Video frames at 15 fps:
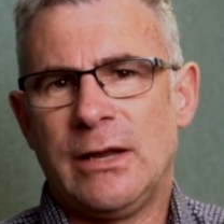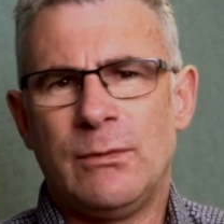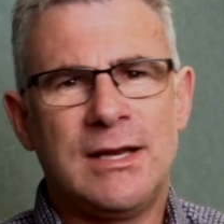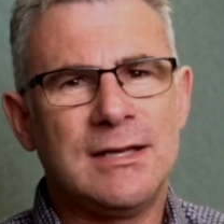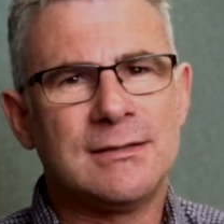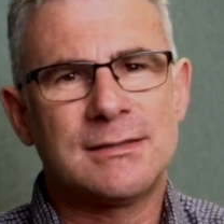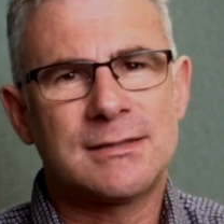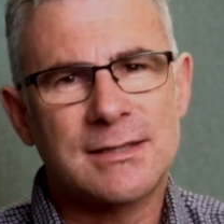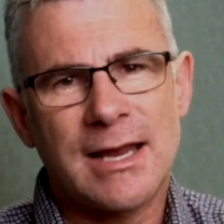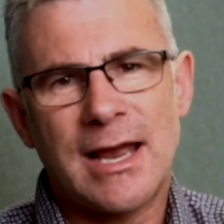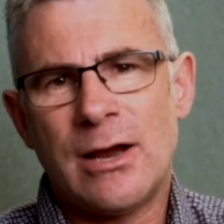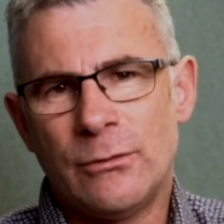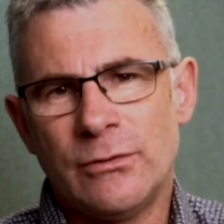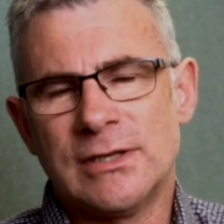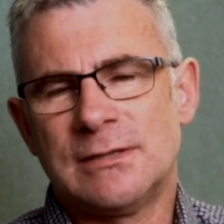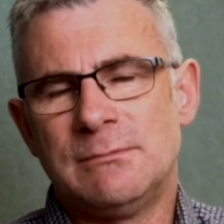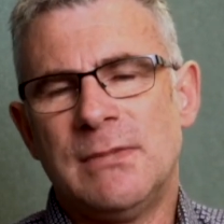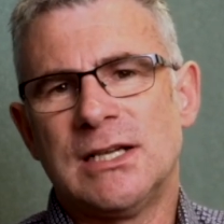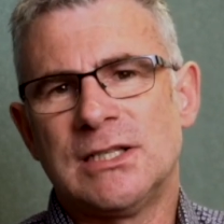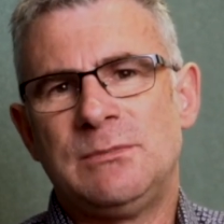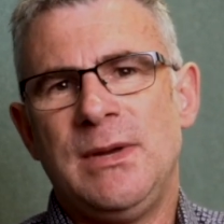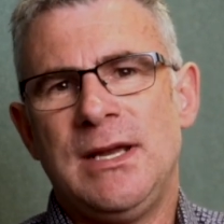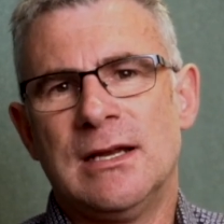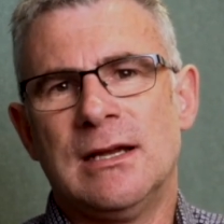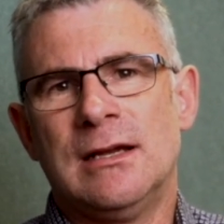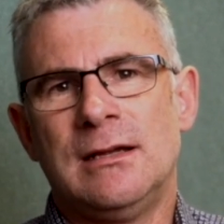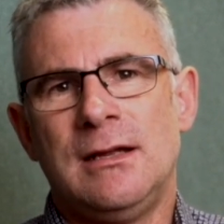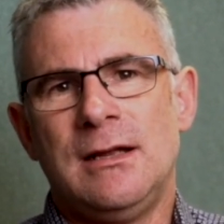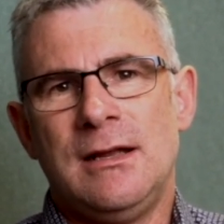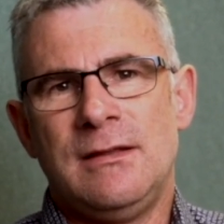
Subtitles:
we can scale this much better